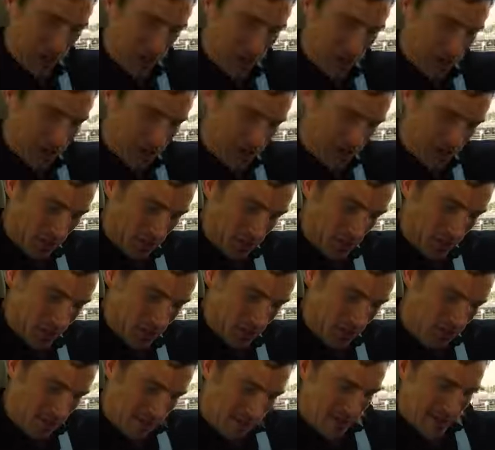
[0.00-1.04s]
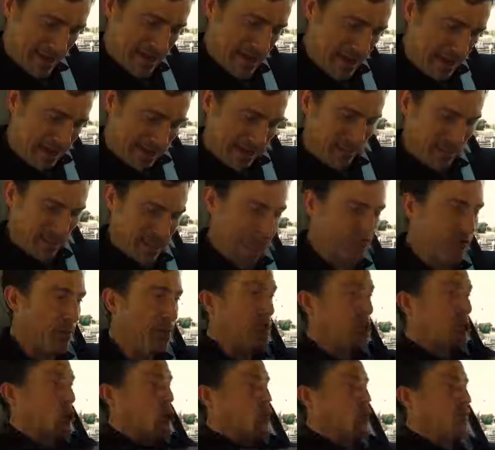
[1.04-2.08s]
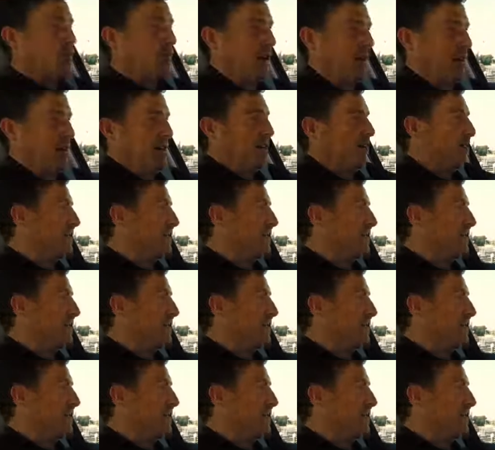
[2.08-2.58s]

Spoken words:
have to do a little bit of a maneuver.